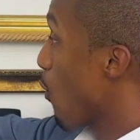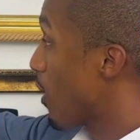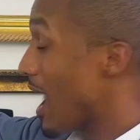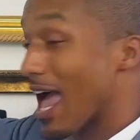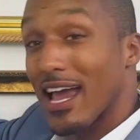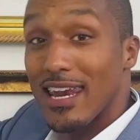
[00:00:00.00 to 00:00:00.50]

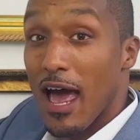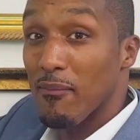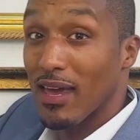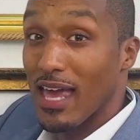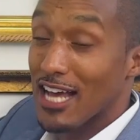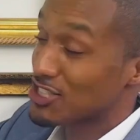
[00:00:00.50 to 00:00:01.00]
We're
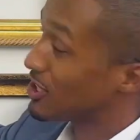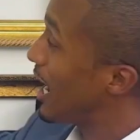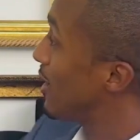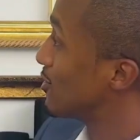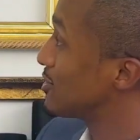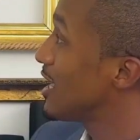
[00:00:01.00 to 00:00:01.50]
economic
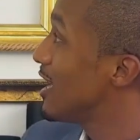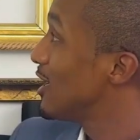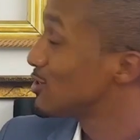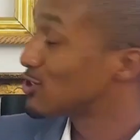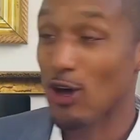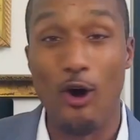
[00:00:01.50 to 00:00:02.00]
educators.
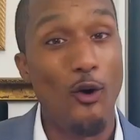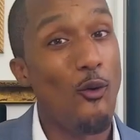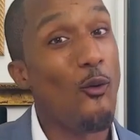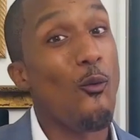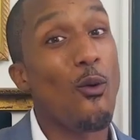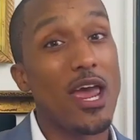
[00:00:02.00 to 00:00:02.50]

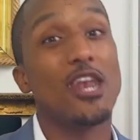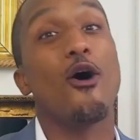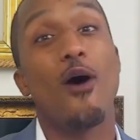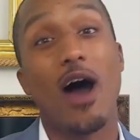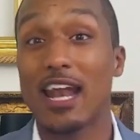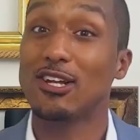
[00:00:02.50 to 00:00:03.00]
So we
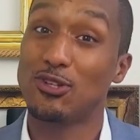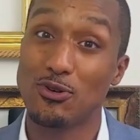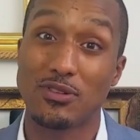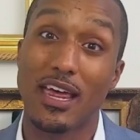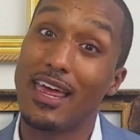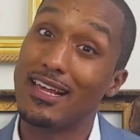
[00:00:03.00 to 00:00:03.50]
know how to
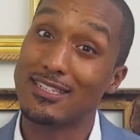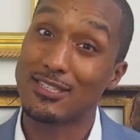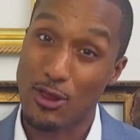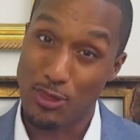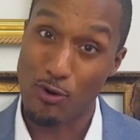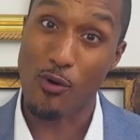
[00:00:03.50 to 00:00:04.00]
do
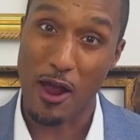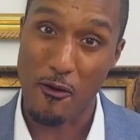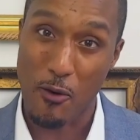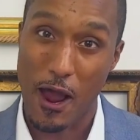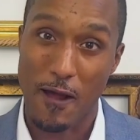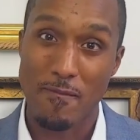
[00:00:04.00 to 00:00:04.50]
things the
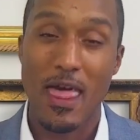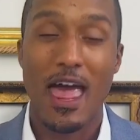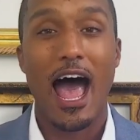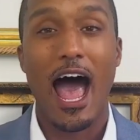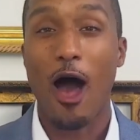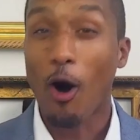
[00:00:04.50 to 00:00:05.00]
right way.
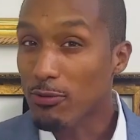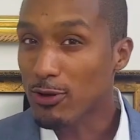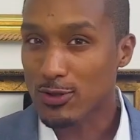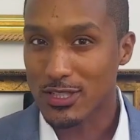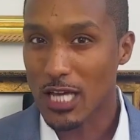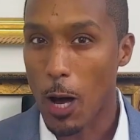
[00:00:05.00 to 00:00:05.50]
I
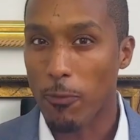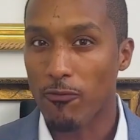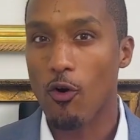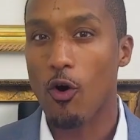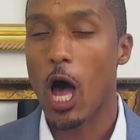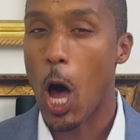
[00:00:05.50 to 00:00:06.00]
hope this is
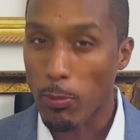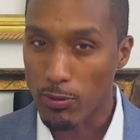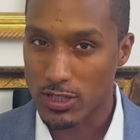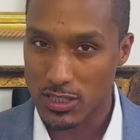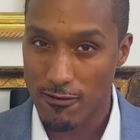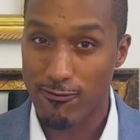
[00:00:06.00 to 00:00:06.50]
helpful. I
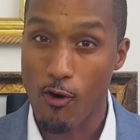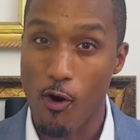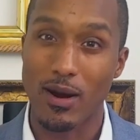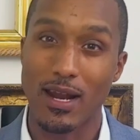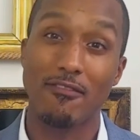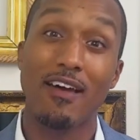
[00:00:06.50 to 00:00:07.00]
hope this is
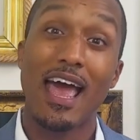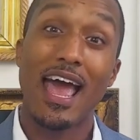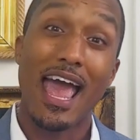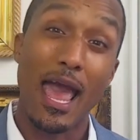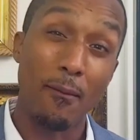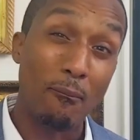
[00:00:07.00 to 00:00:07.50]
informative.
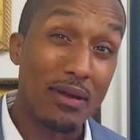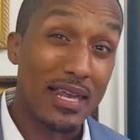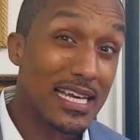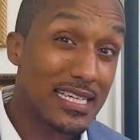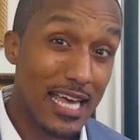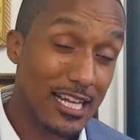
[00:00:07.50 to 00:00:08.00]
And
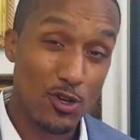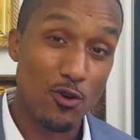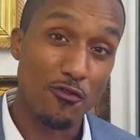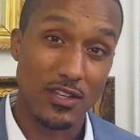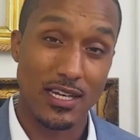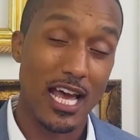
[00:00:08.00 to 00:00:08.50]
please stay
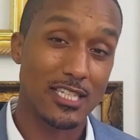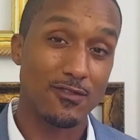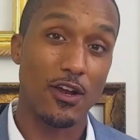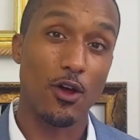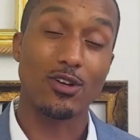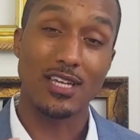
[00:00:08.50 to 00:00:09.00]
tuned for the
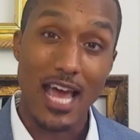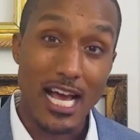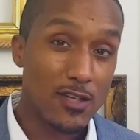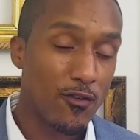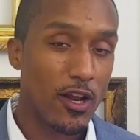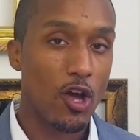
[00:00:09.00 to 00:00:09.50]
next video because the
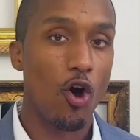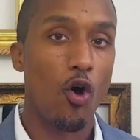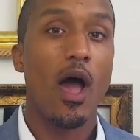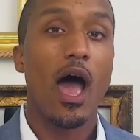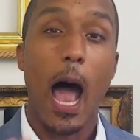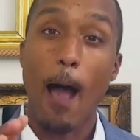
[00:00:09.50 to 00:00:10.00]
next
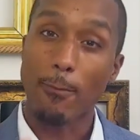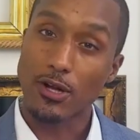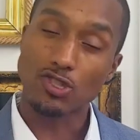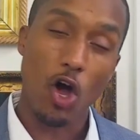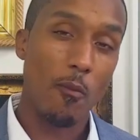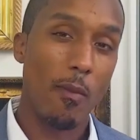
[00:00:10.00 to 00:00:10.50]
video, I'm
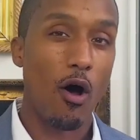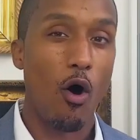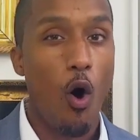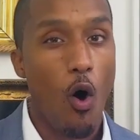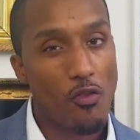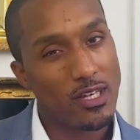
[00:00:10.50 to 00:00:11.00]
going to talk
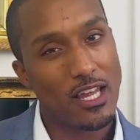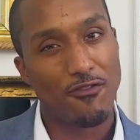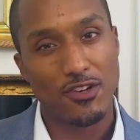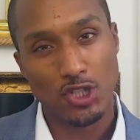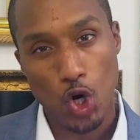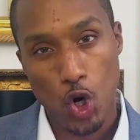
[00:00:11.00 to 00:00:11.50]
about all the
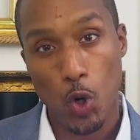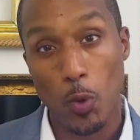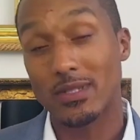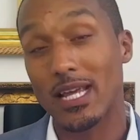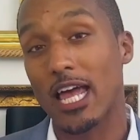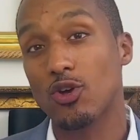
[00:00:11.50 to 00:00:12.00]
different
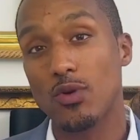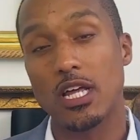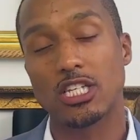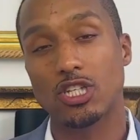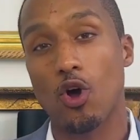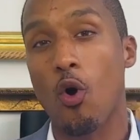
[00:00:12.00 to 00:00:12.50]
terms that you
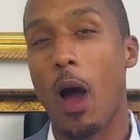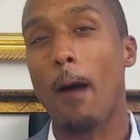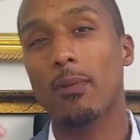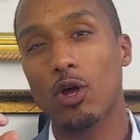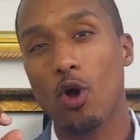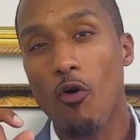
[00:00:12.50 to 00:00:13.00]
need to know.
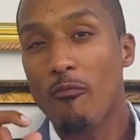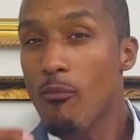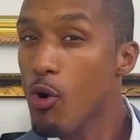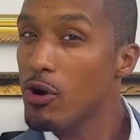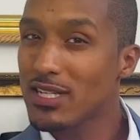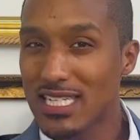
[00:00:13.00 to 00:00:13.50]
I'm going to go in
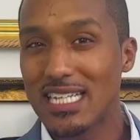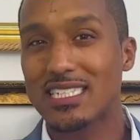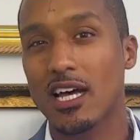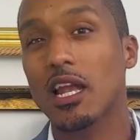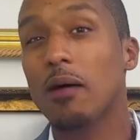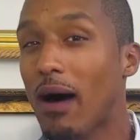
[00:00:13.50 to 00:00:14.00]
more
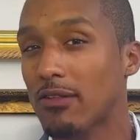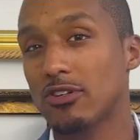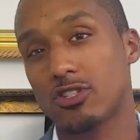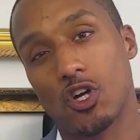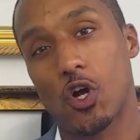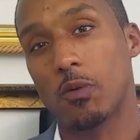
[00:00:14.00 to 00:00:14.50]
detail about
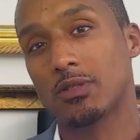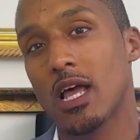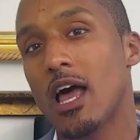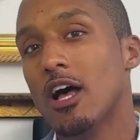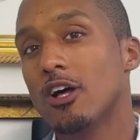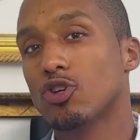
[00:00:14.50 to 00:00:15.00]
the terms
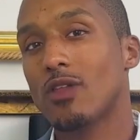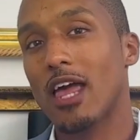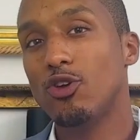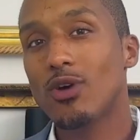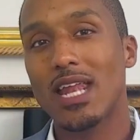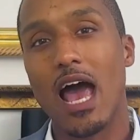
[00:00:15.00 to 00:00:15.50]
so
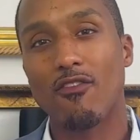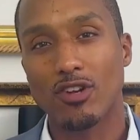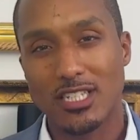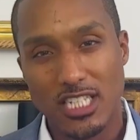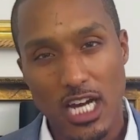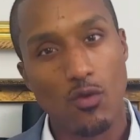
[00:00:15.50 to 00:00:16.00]
that you can have
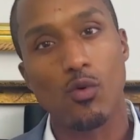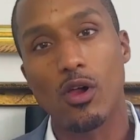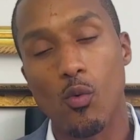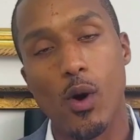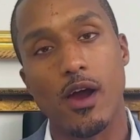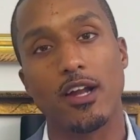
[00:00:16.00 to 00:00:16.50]
a
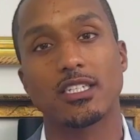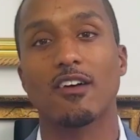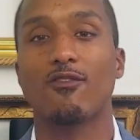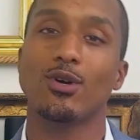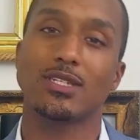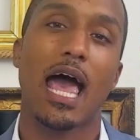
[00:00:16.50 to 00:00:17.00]
general awareness
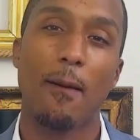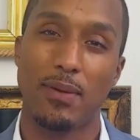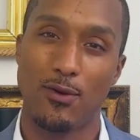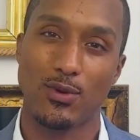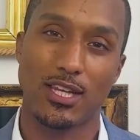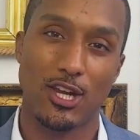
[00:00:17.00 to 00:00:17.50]
of what's
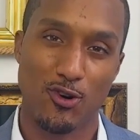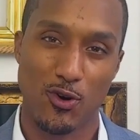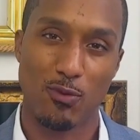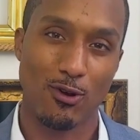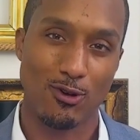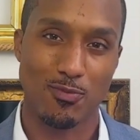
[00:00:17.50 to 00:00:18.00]
happening within the
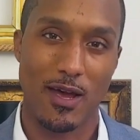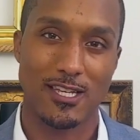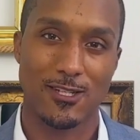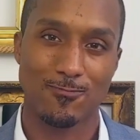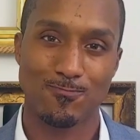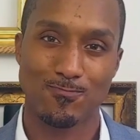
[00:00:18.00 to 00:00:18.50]
crypto
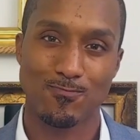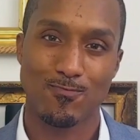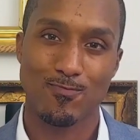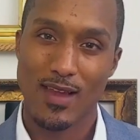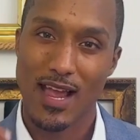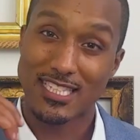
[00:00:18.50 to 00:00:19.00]
space.
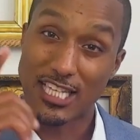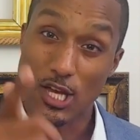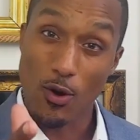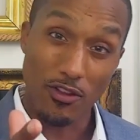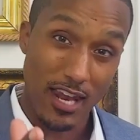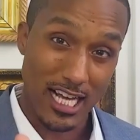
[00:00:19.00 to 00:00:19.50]
See
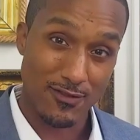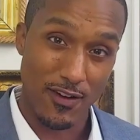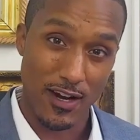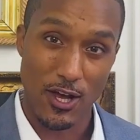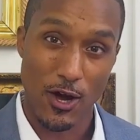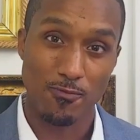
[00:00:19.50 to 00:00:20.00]
you on the
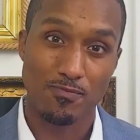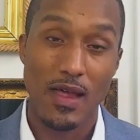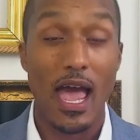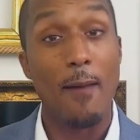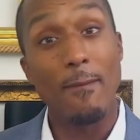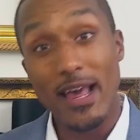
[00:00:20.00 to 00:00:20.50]
next video.
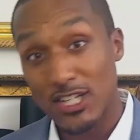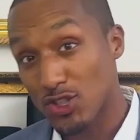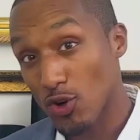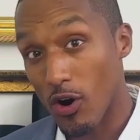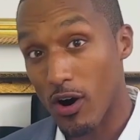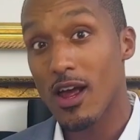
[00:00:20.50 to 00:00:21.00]
And make
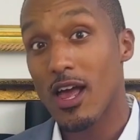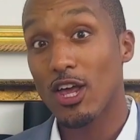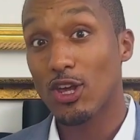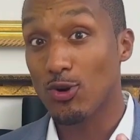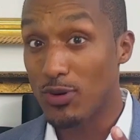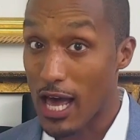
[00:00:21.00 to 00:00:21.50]
sure
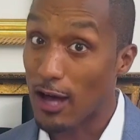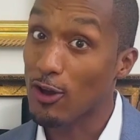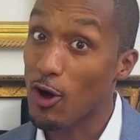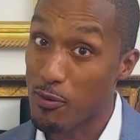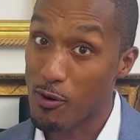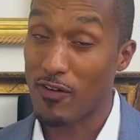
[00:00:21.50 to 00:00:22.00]
you
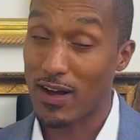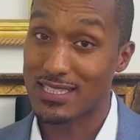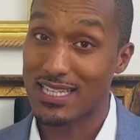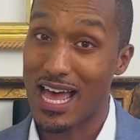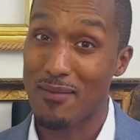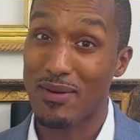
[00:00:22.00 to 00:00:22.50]
download
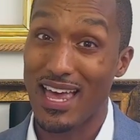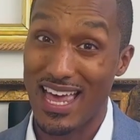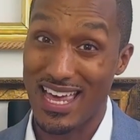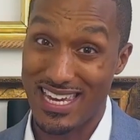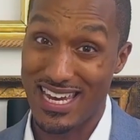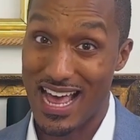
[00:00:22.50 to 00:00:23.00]
Prophytes app
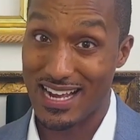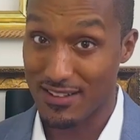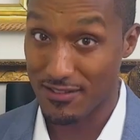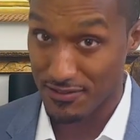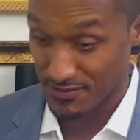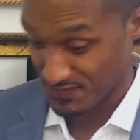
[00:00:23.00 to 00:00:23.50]
and get
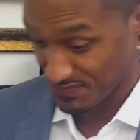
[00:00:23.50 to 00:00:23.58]
active.